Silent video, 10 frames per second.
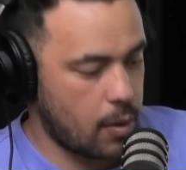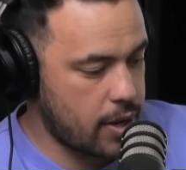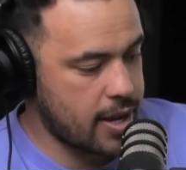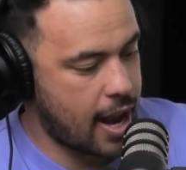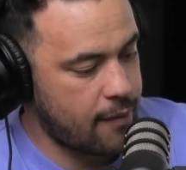then
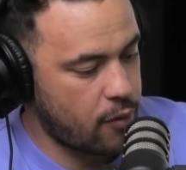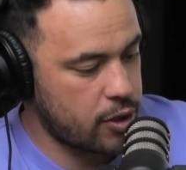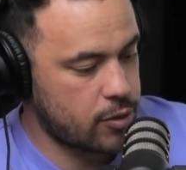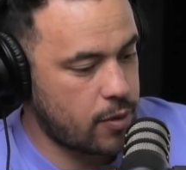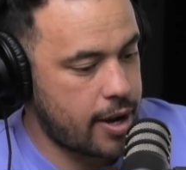we can
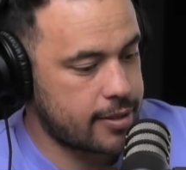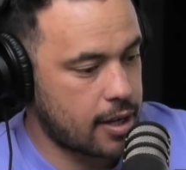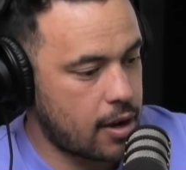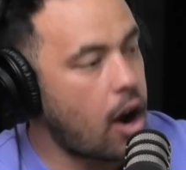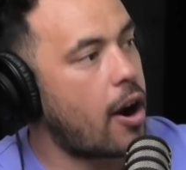anniversarize
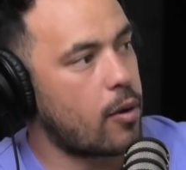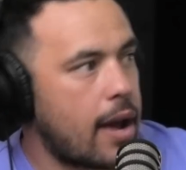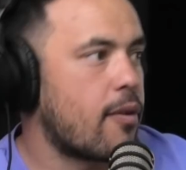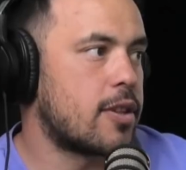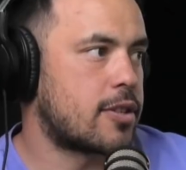like, all right,
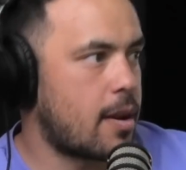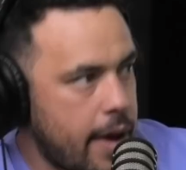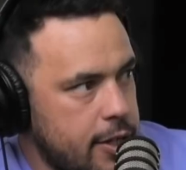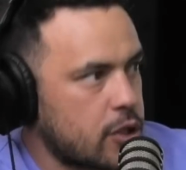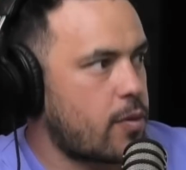everyone's going to
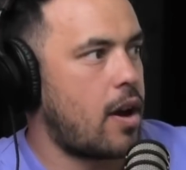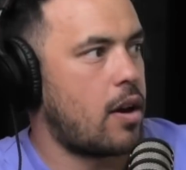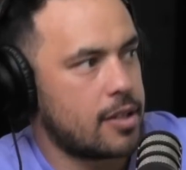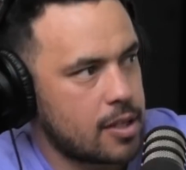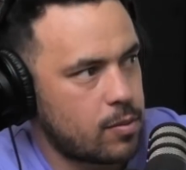Magic
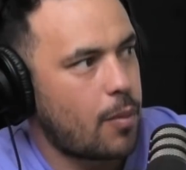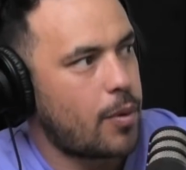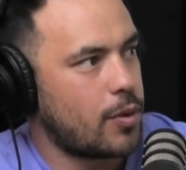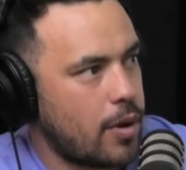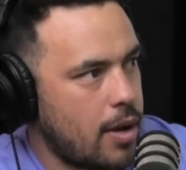Round. This is what
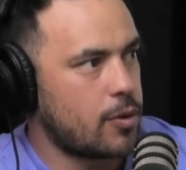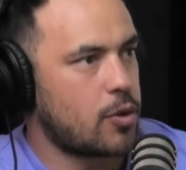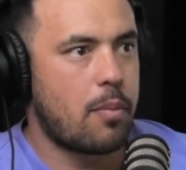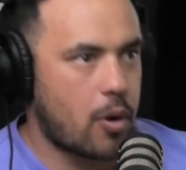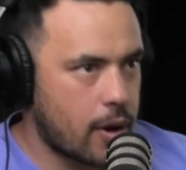we're doing. We're
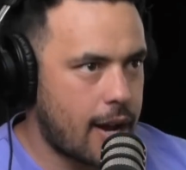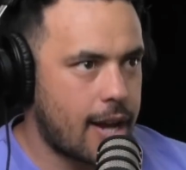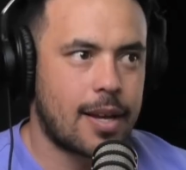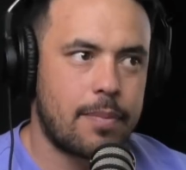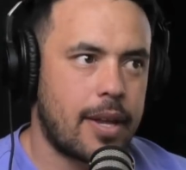doing
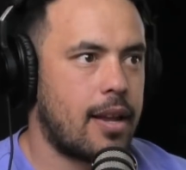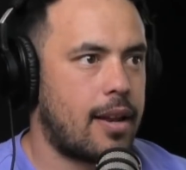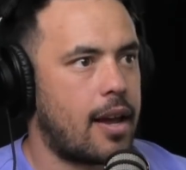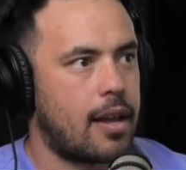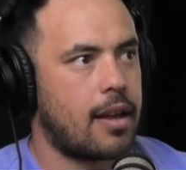podcasts up there,
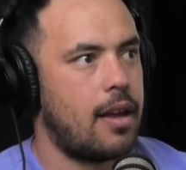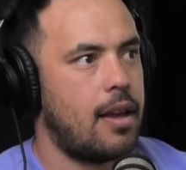like.